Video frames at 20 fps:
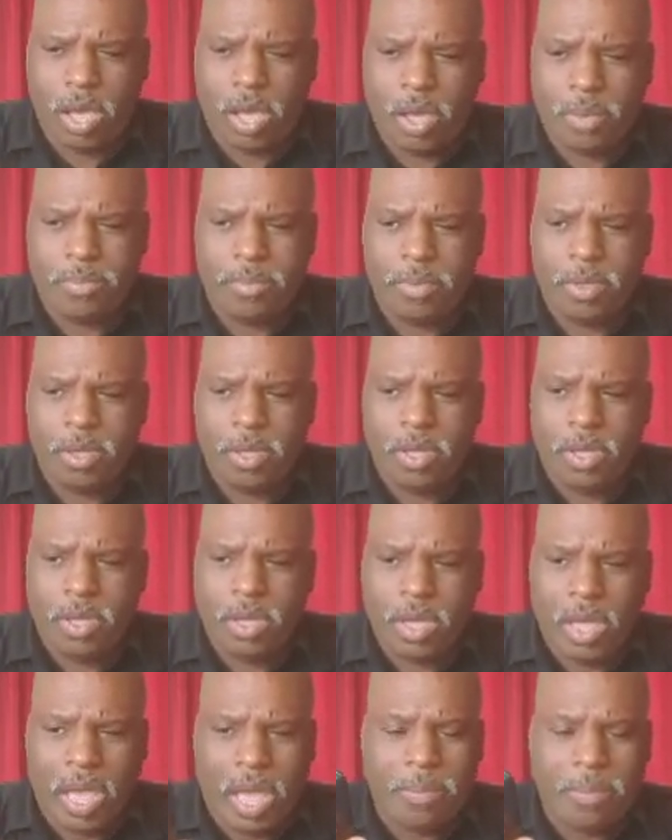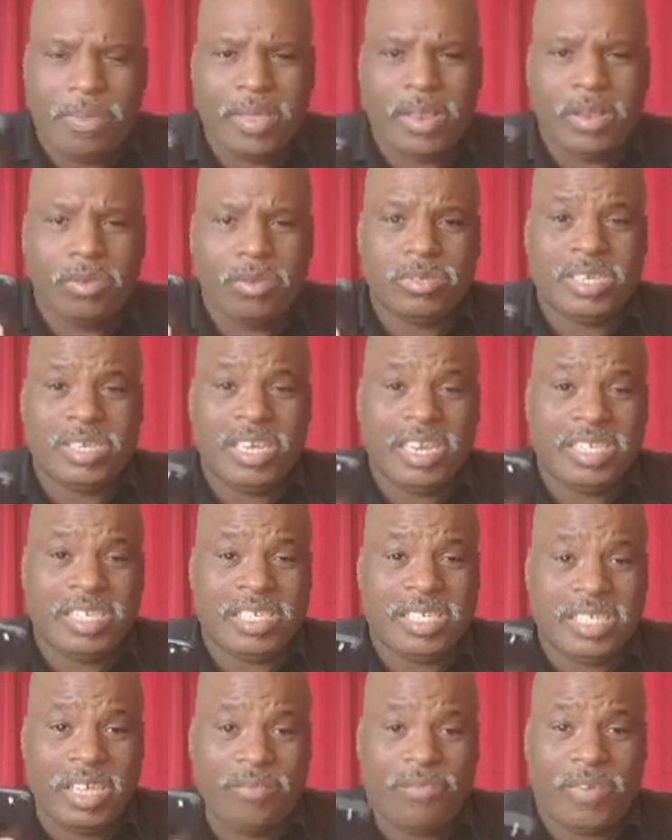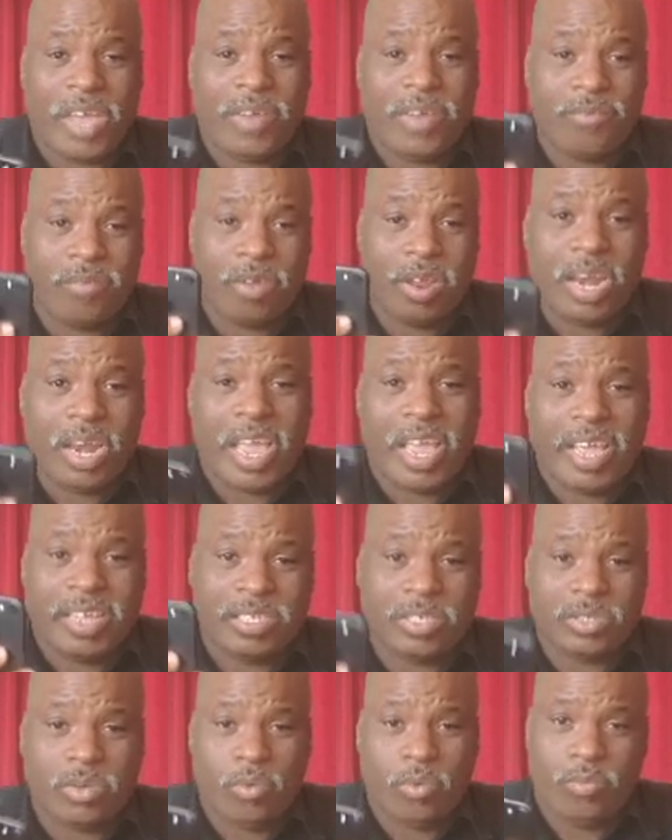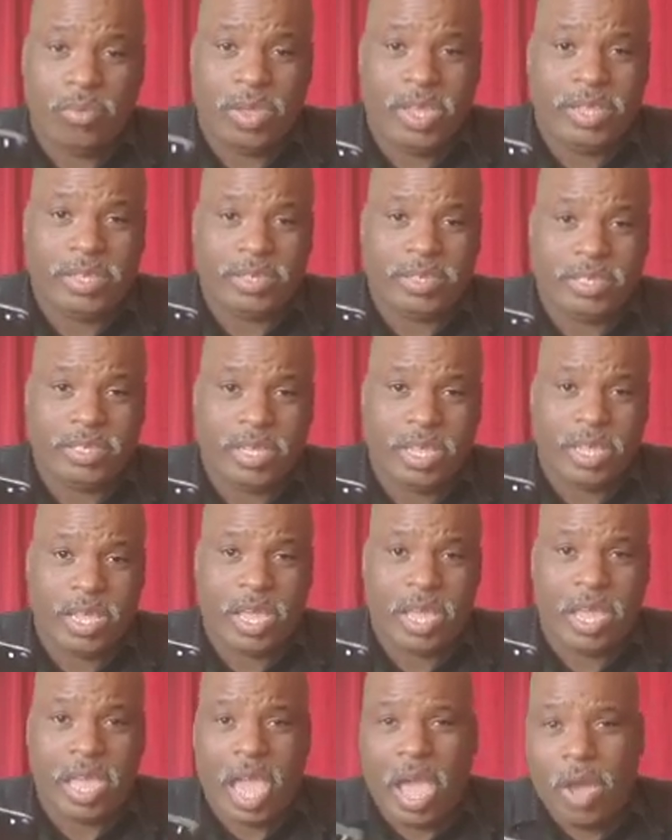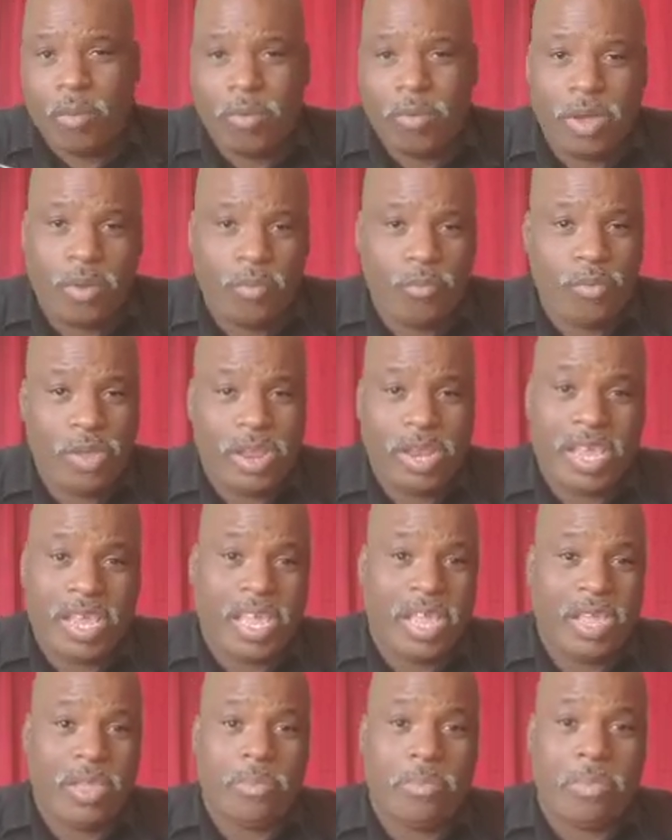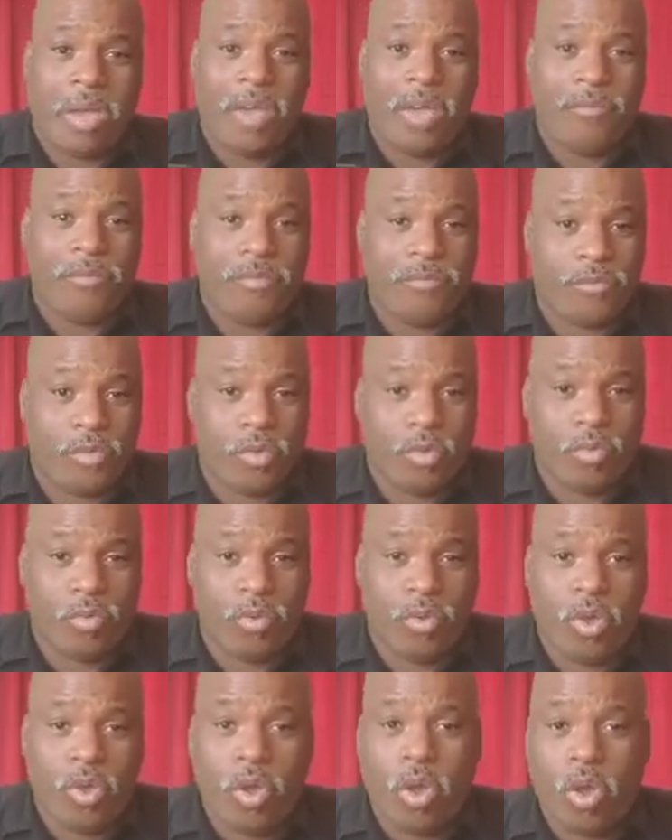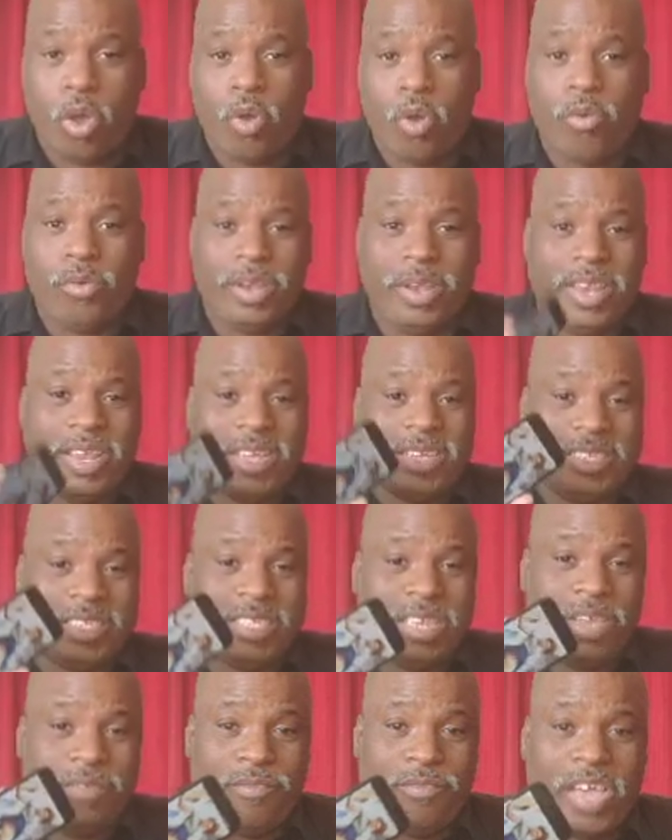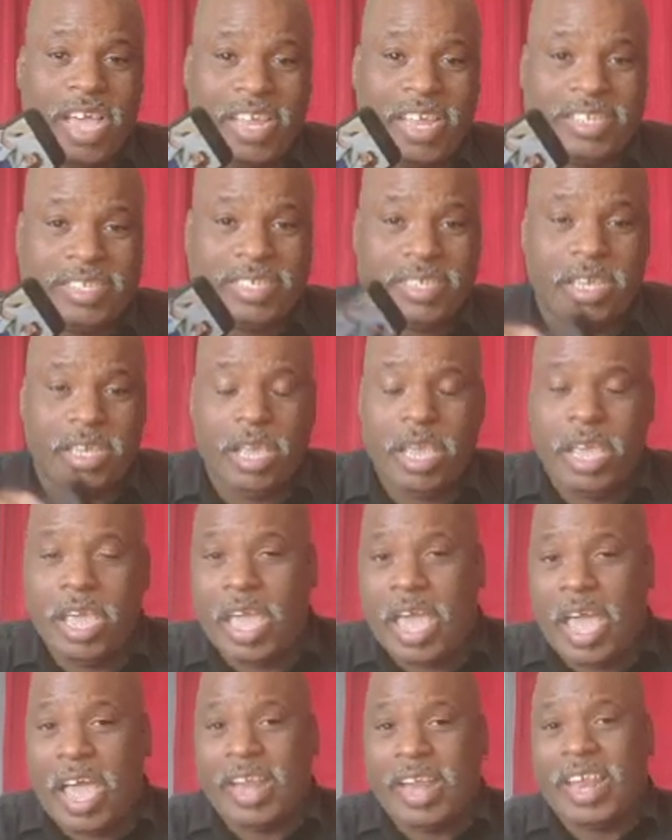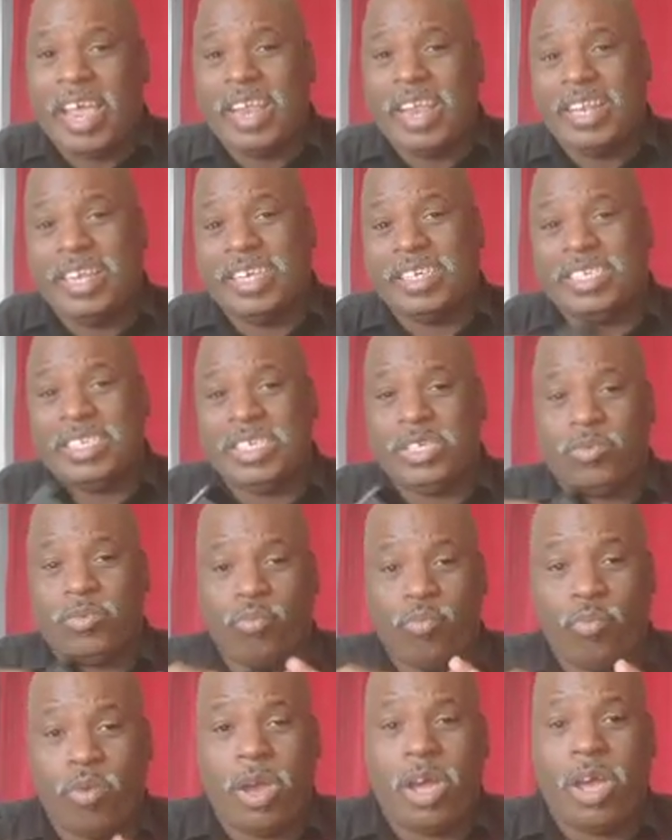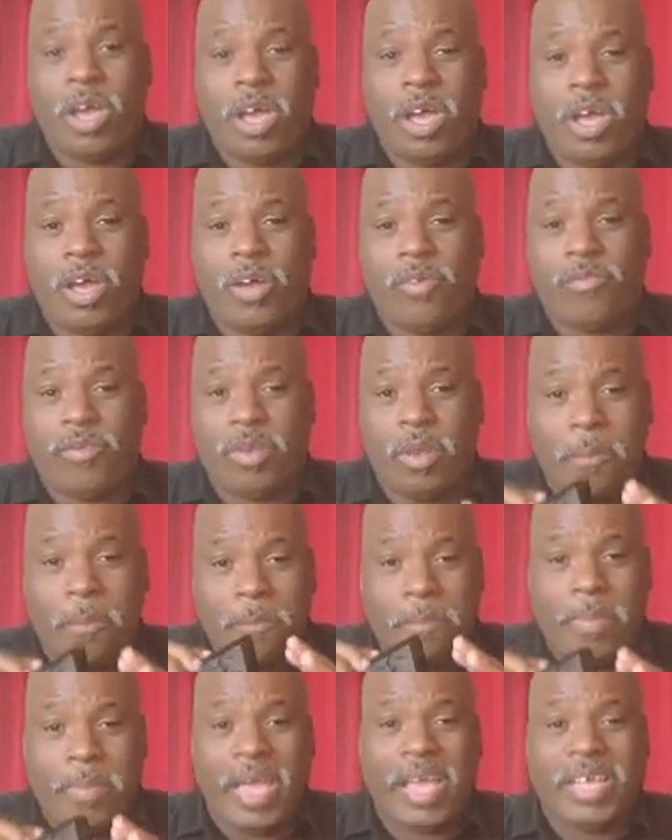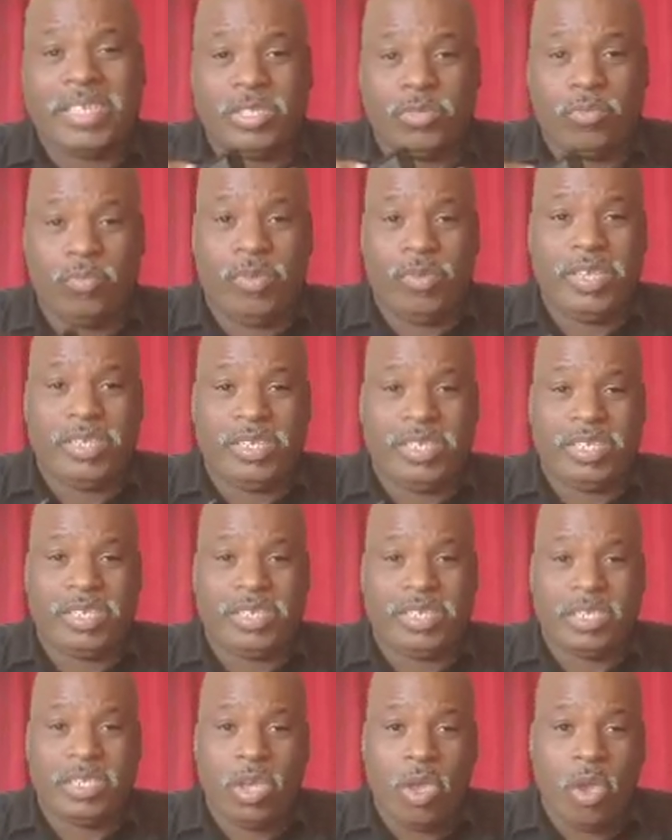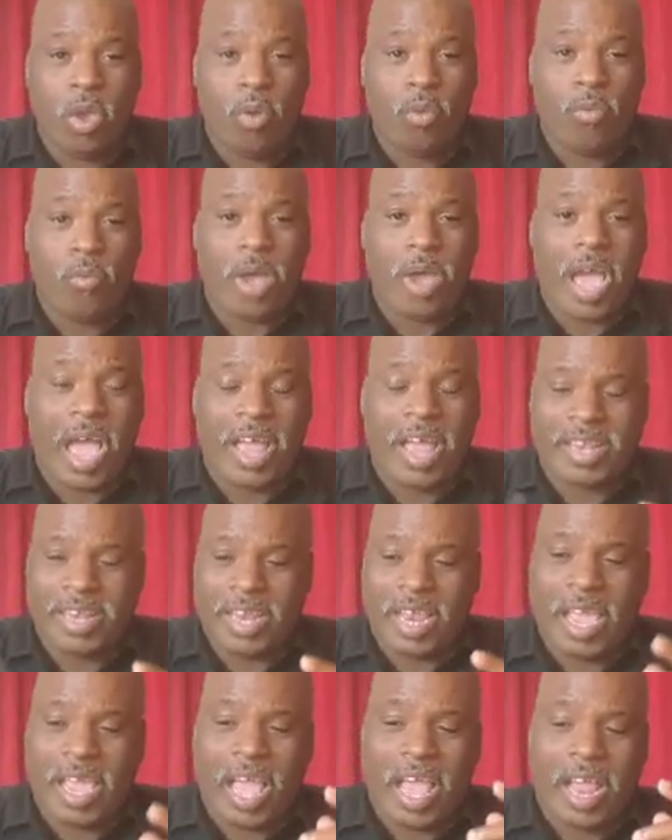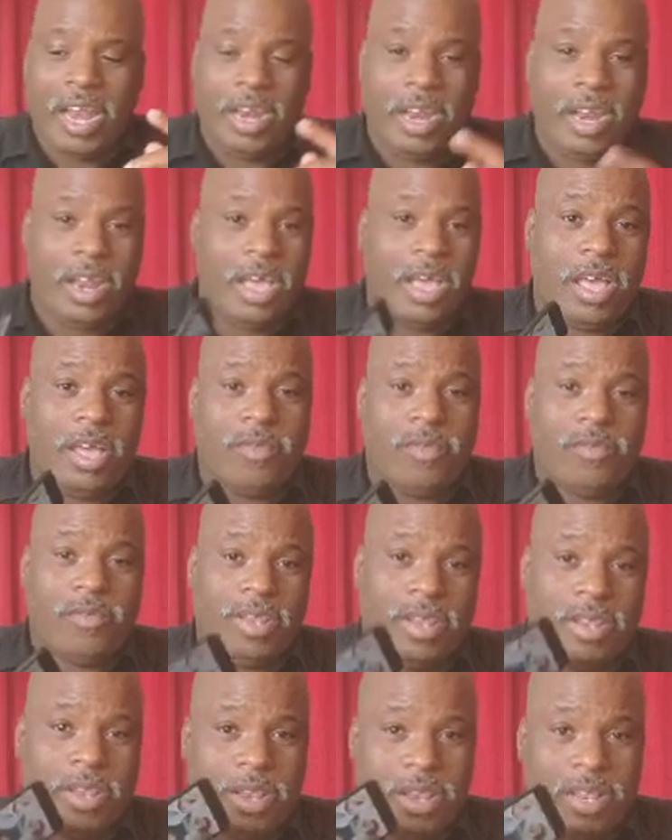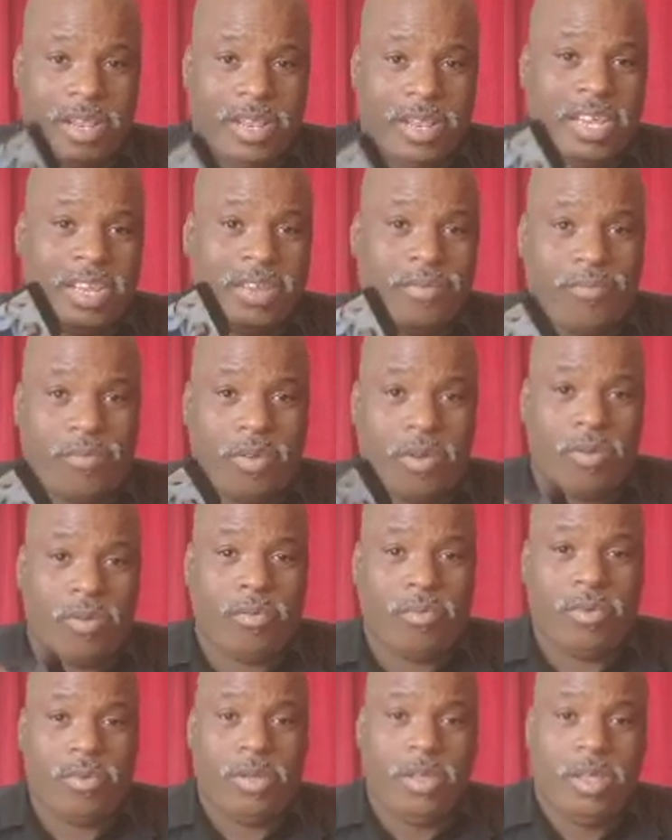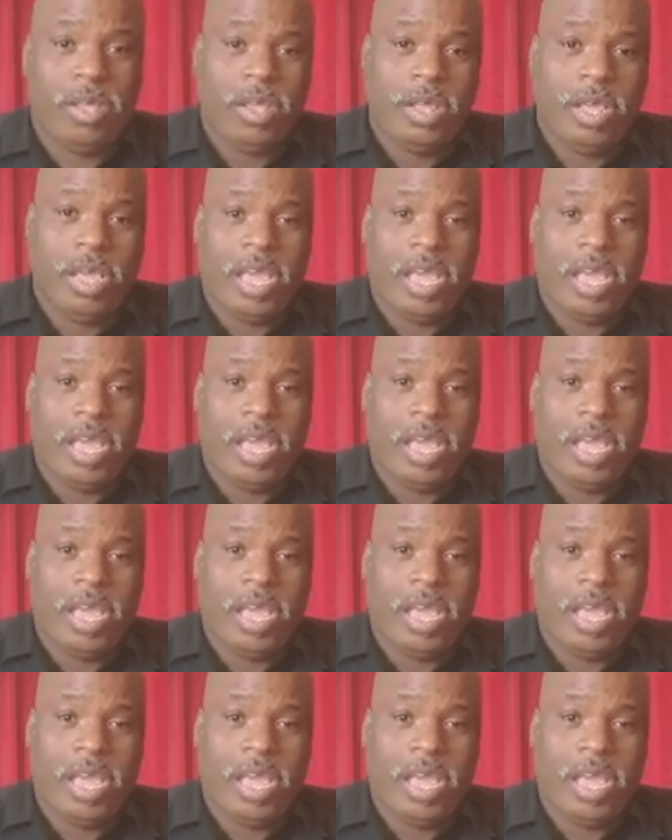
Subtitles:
I've been using this device for the last 2 weeks, and I want to really give you my review on this device. And I think this is one of the best reasons why I think I love this phone